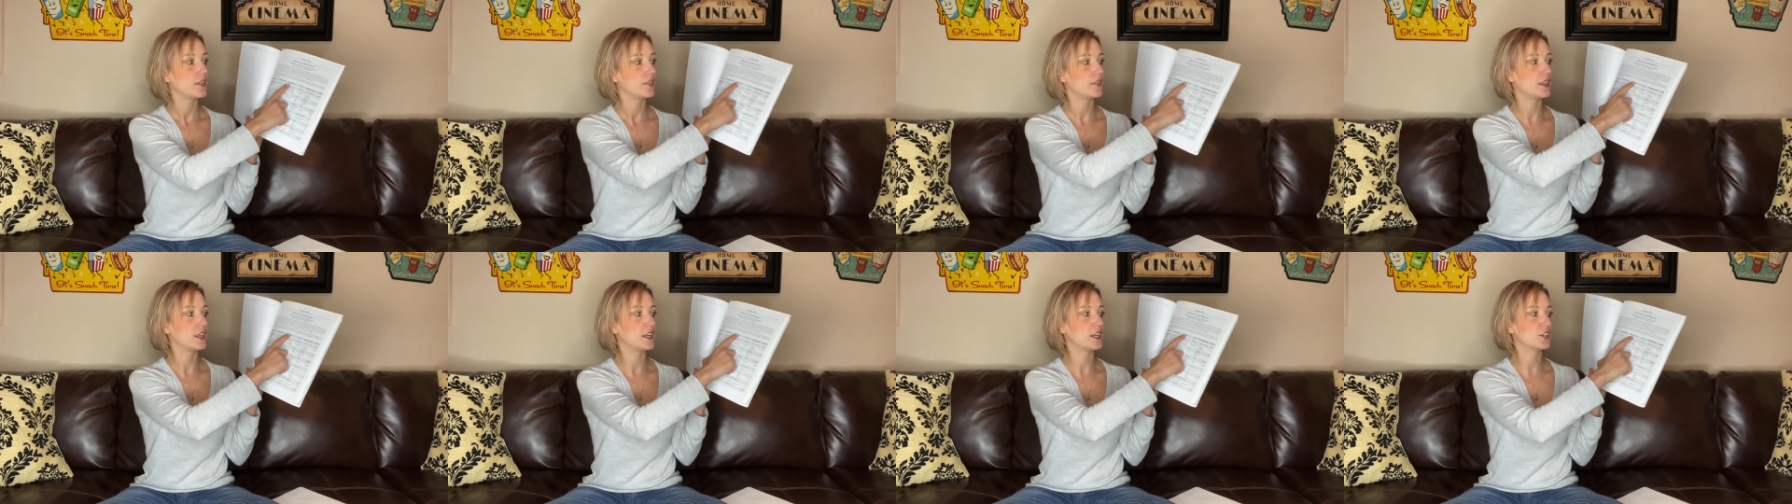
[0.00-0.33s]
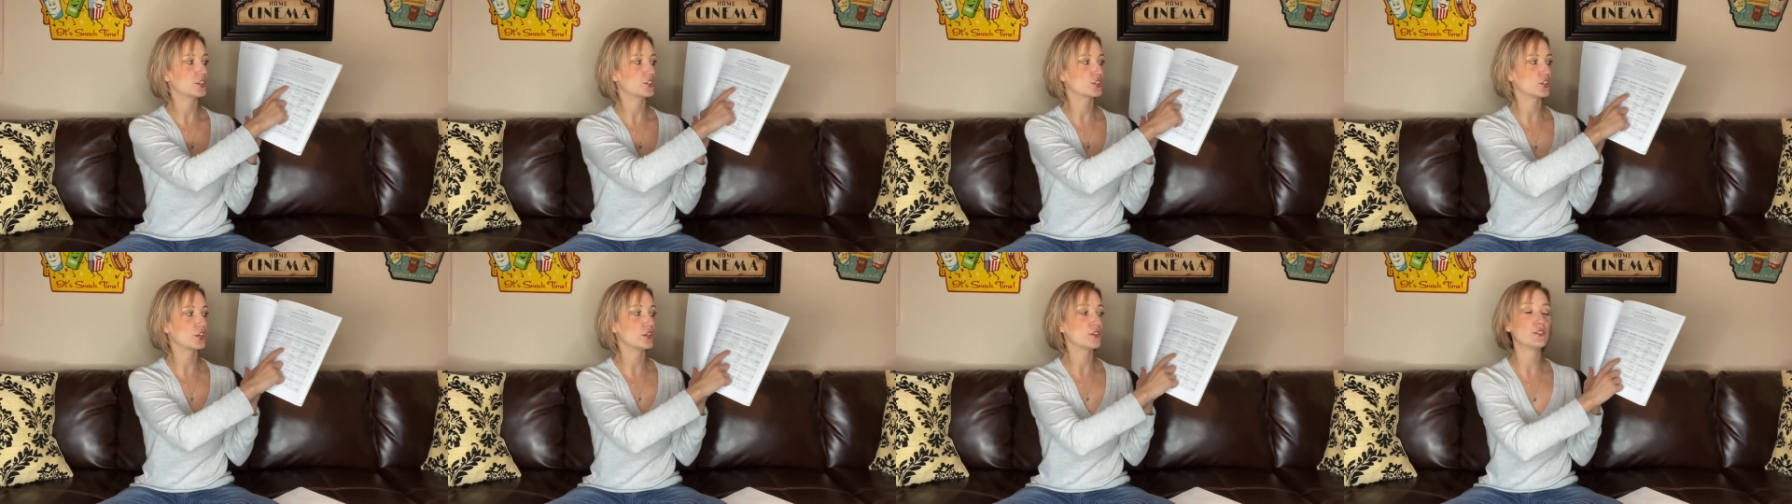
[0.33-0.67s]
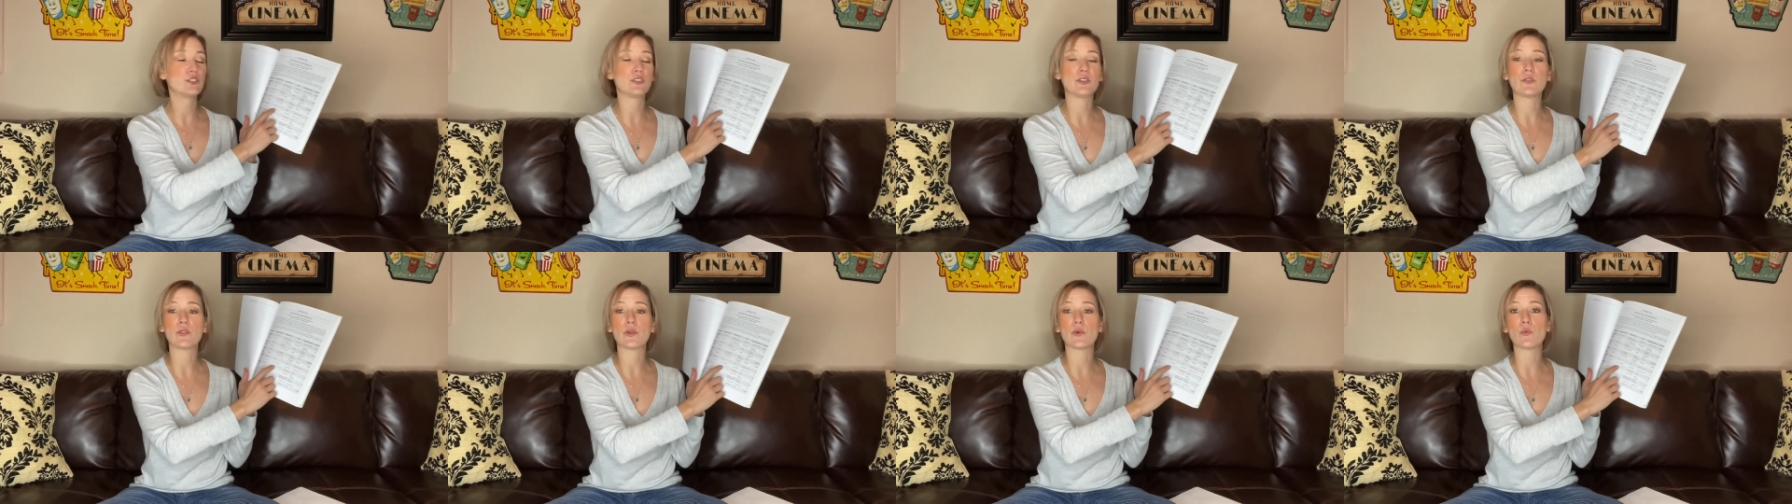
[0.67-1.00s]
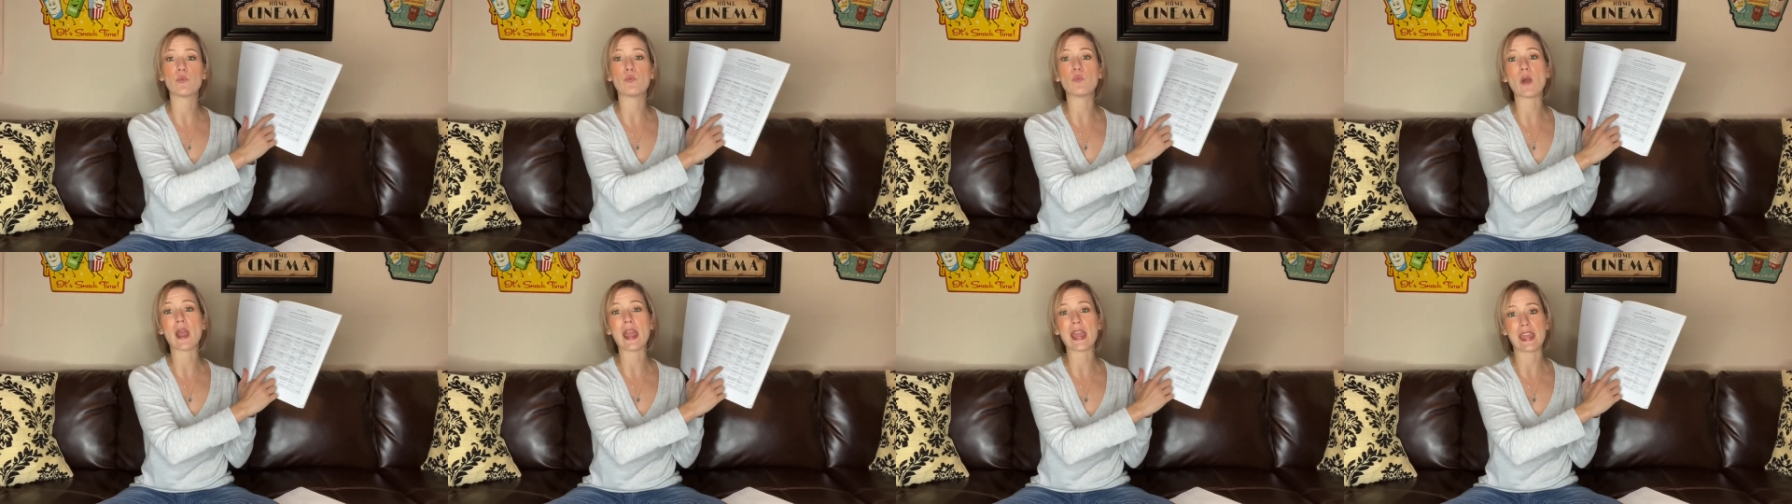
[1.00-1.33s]
then it shows you the
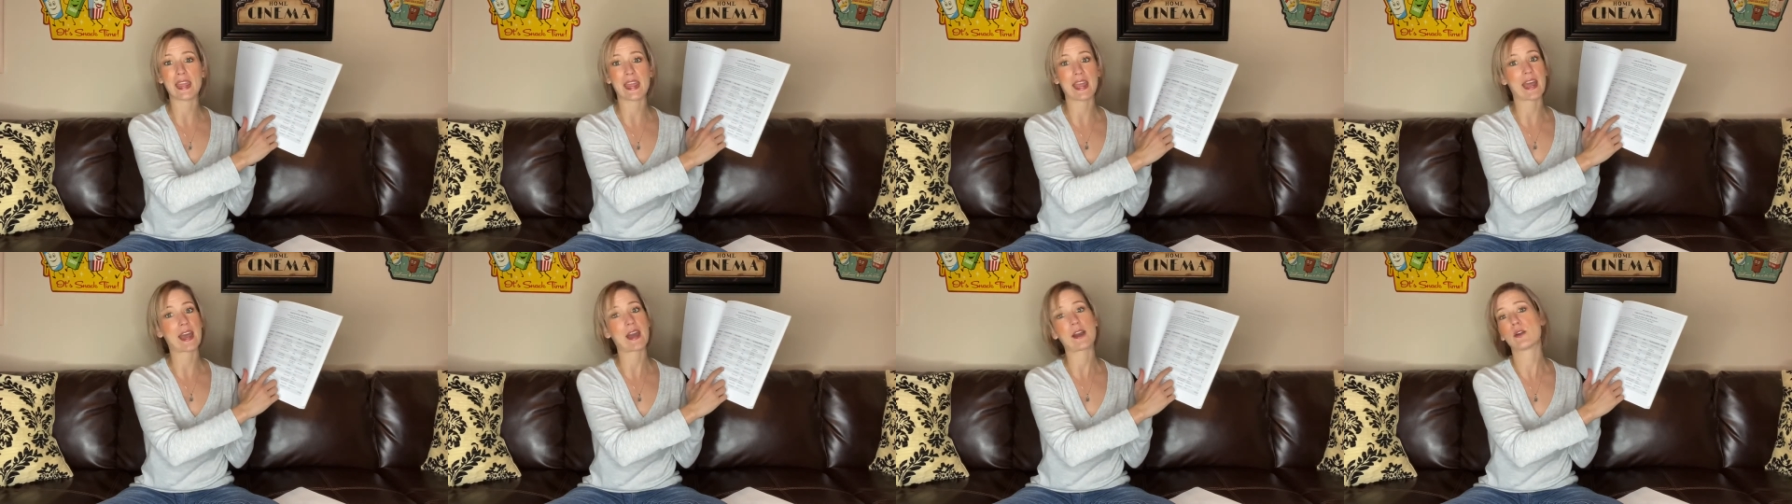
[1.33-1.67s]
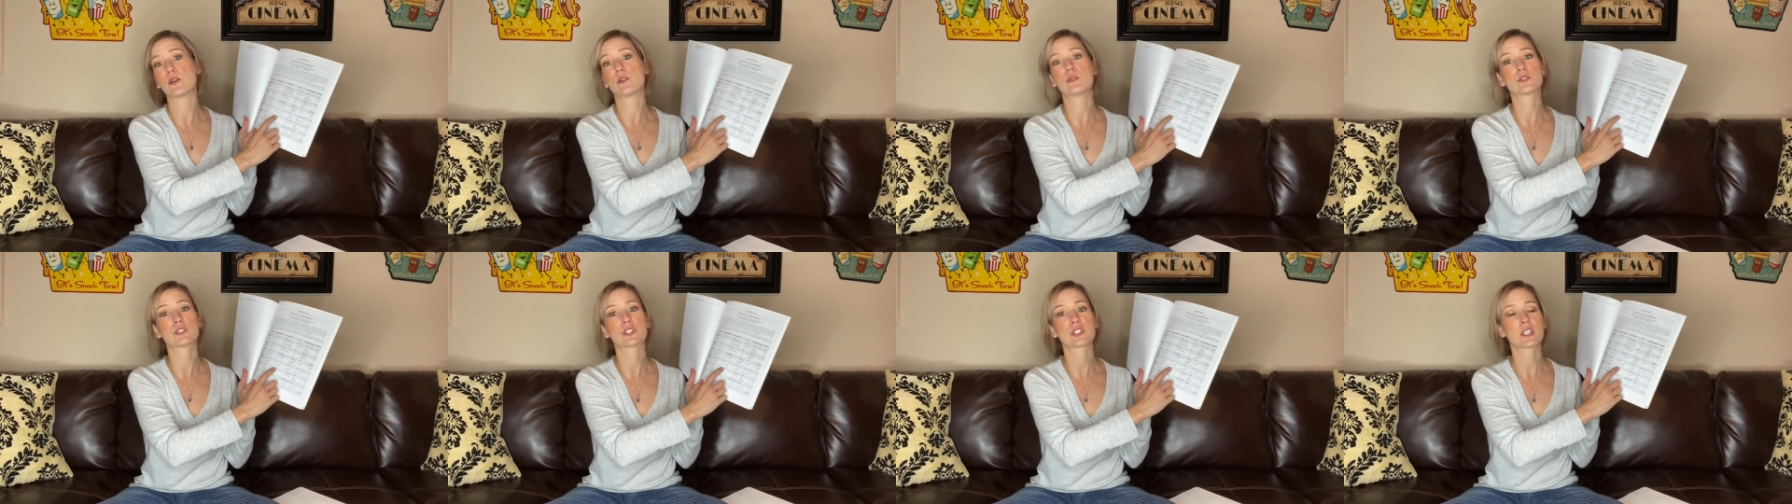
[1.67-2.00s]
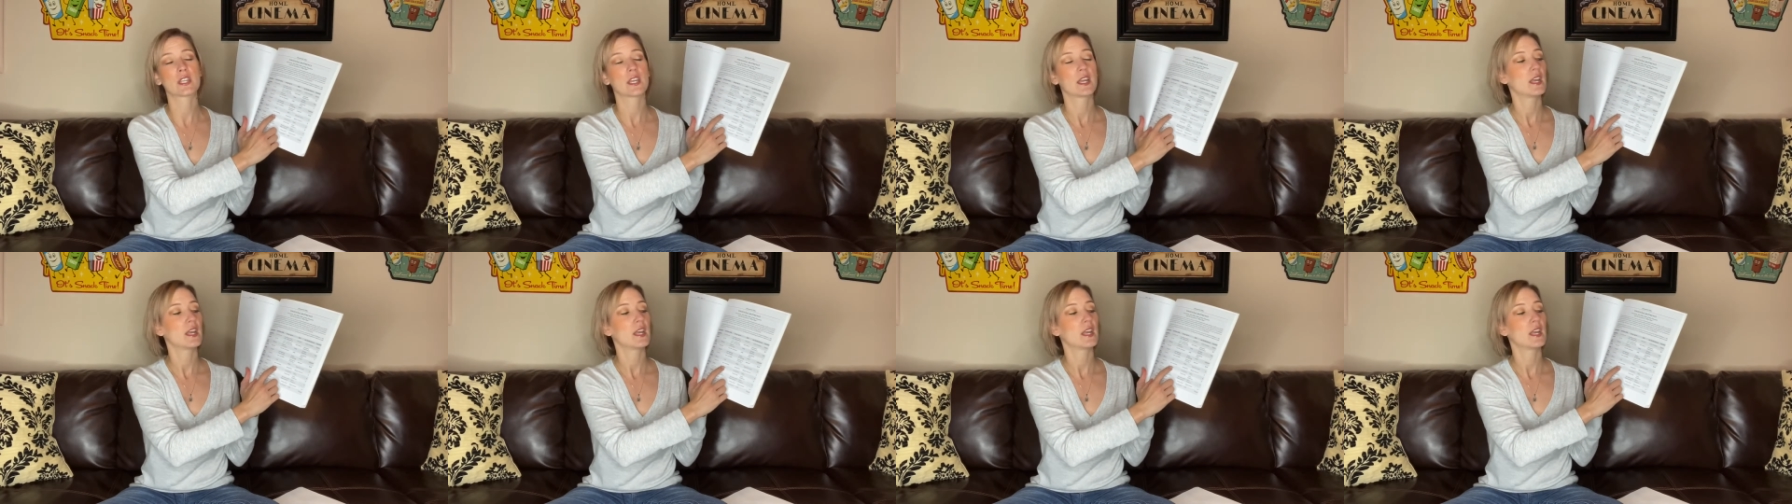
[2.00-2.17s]
way out.